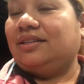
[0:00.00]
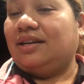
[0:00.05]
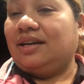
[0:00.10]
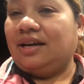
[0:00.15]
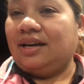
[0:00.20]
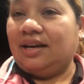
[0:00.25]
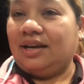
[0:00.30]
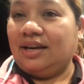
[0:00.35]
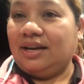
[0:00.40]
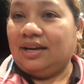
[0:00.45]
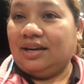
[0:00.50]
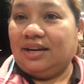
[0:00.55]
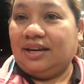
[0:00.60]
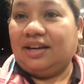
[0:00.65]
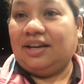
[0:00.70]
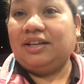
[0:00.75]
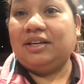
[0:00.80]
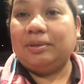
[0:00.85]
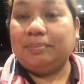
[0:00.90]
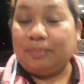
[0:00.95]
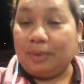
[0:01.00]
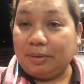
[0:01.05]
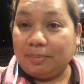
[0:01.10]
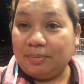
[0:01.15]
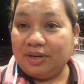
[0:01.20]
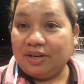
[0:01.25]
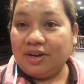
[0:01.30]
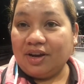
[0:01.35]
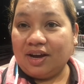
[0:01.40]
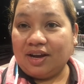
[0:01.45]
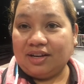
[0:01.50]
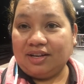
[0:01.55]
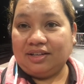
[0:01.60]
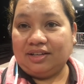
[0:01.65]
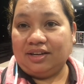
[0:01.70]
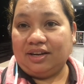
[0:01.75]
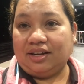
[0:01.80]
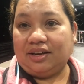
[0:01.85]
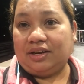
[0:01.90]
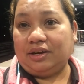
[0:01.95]
a public
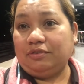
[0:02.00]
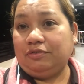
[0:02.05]
holiday.